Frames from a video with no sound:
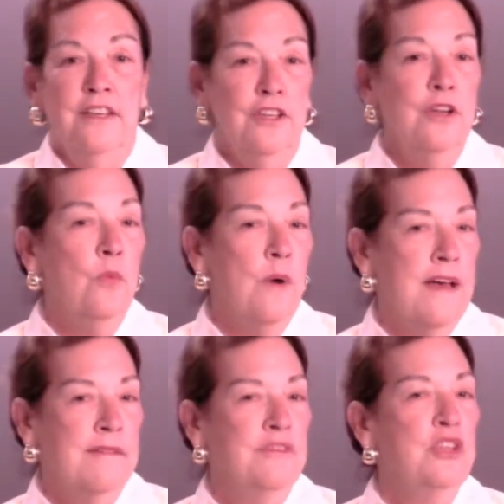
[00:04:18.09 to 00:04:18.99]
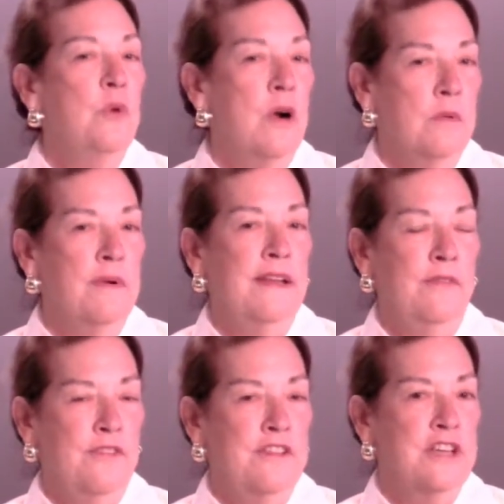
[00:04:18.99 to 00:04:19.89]
You know what? You are ready
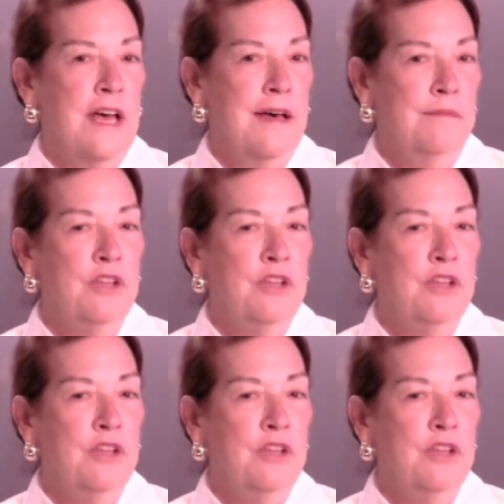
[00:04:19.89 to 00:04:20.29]
for the job.